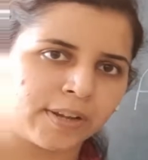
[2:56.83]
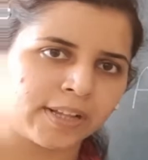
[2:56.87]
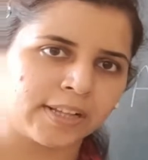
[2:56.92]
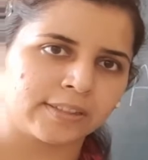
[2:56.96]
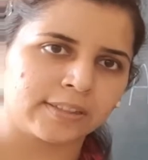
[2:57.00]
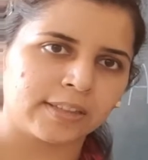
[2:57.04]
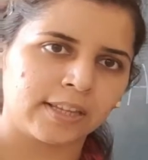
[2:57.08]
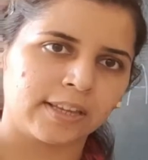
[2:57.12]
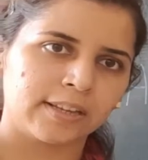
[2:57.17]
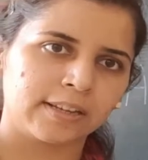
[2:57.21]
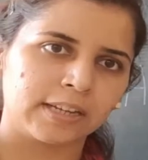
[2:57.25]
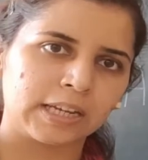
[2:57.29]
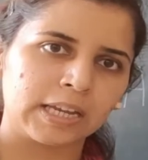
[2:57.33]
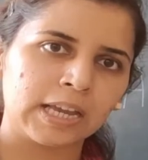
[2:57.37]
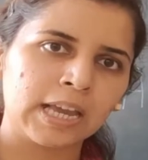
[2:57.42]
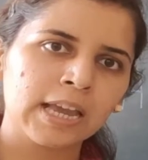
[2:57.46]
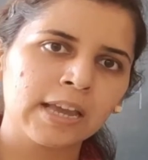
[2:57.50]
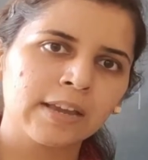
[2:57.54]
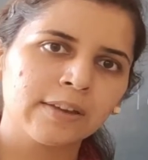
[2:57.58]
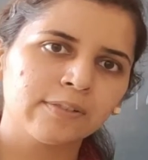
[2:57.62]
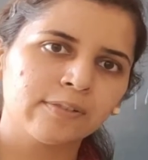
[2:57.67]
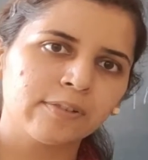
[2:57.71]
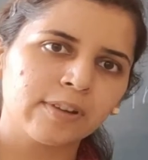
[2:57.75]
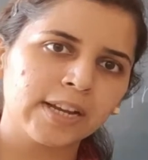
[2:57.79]
breathing,
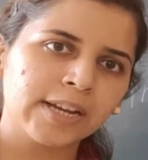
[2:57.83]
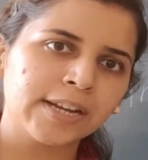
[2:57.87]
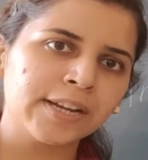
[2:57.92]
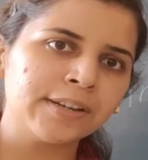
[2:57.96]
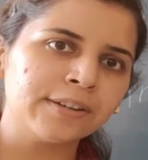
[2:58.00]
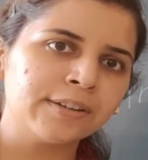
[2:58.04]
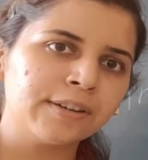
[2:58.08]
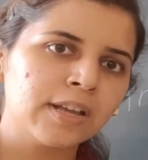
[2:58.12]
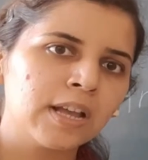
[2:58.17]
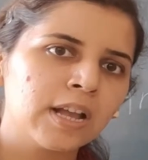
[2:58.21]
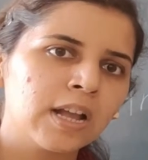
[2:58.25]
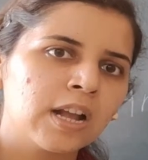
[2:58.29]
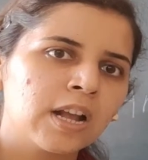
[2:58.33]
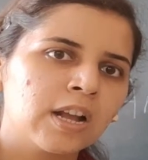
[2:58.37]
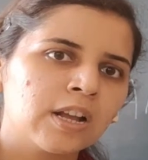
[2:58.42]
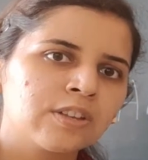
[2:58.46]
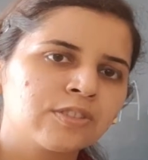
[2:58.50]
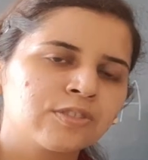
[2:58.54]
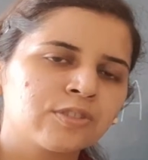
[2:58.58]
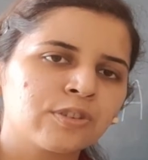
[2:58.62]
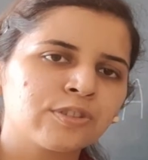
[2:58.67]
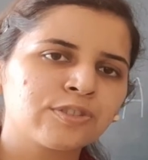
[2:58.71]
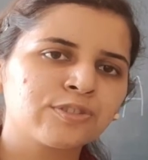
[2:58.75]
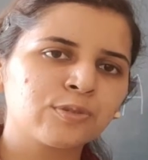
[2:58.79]
right?
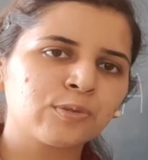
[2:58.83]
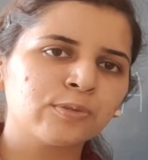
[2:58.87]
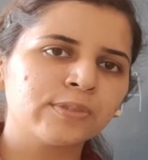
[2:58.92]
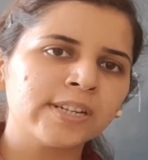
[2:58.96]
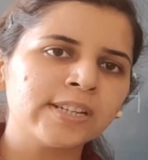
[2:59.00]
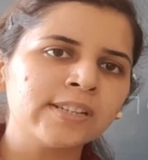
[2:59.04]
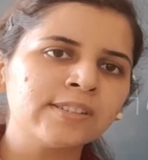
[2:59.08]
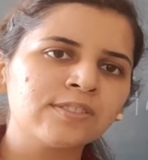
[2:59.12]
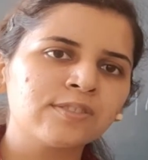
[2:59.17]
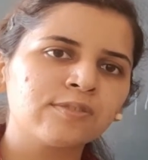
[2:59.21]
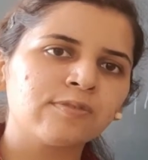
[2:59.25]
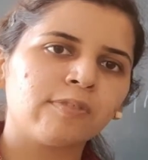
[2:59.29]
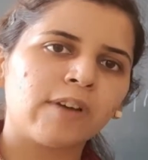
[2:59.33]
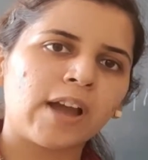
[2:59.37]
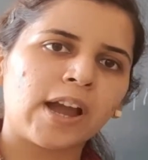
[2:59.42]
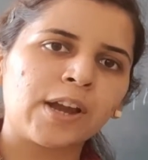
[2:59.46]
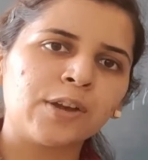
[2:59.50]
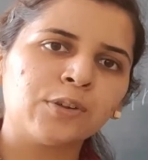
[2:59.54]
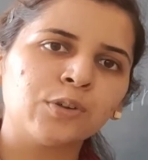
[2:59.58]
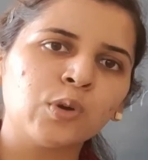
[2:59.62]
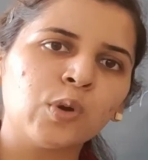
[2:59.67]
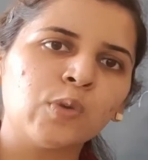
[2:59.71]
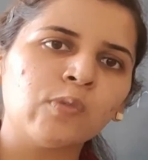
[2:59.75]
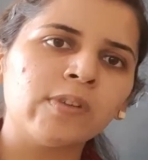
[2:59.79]
So students,
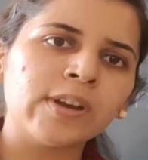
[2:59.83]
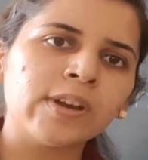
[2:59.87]
why do